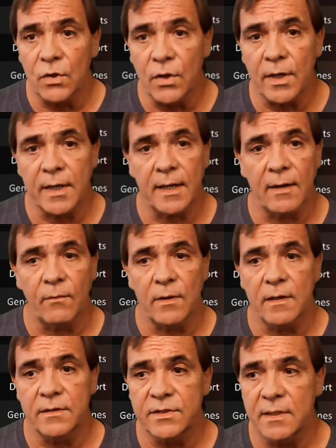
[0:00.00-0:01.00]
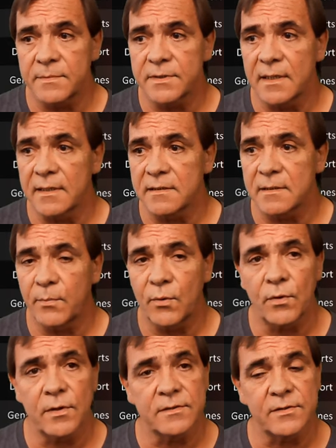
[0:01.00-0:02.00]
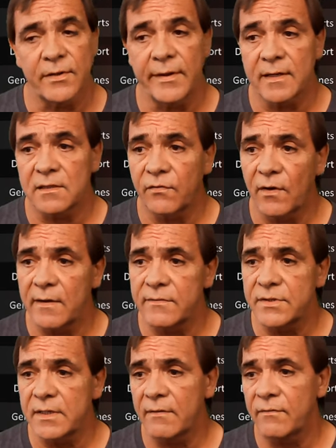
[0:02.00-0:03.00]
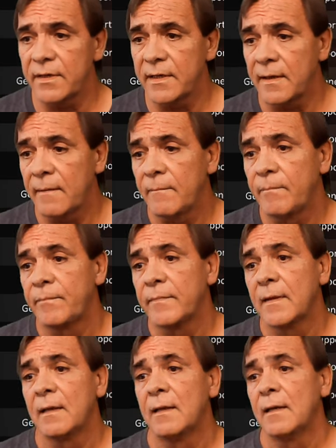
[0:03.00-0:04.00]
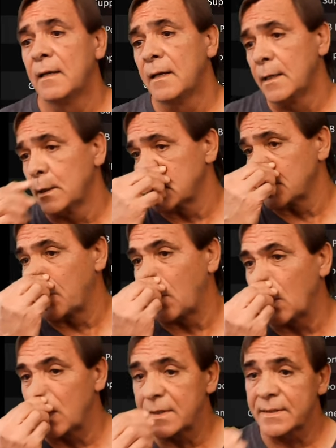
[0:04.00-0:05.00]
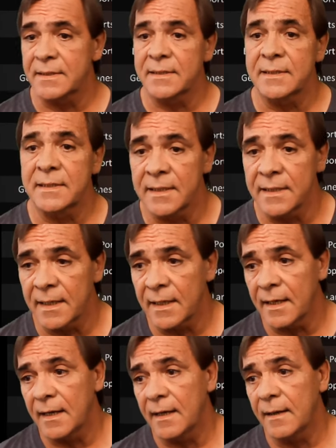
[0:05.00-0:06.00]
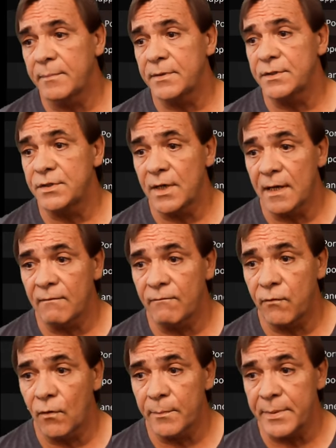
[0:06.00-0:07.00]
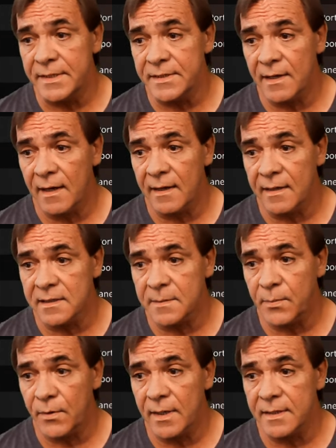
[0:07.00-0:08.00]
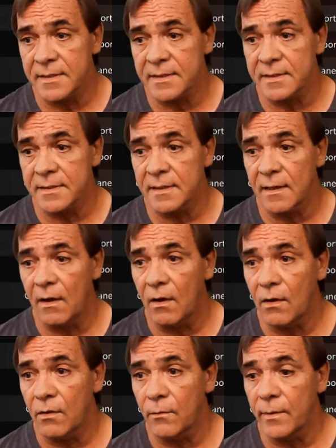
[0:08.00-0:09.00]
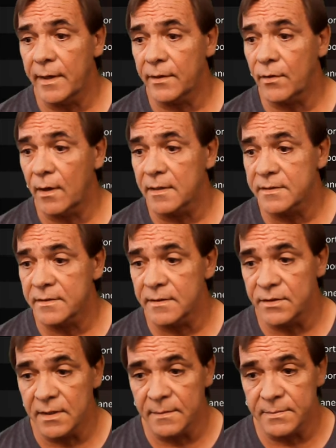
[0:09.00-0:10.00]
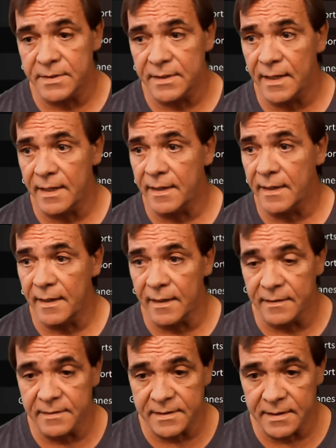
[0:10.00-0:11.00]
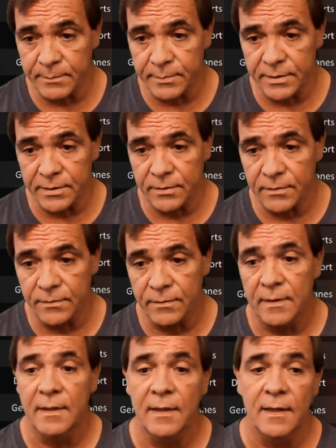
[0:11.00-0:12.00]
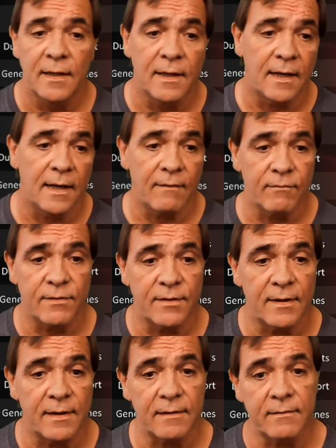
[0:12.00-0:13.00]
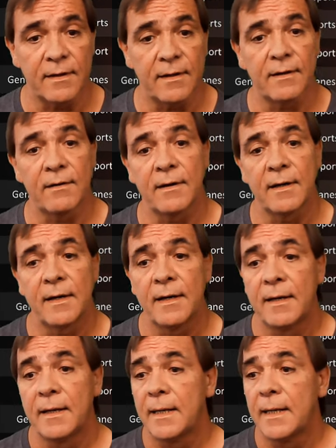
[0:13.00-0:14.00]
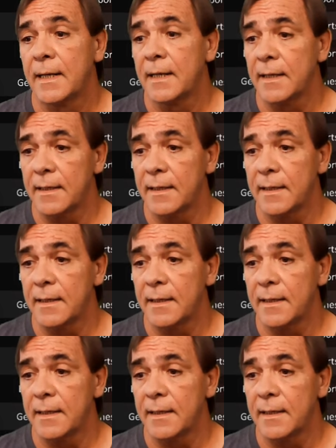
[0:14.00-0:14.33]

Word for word: let's take a look at what our chipset supports. So the X570 supports up to Gen 4 PCI Express all the way across the chipset and the CPU, everything there.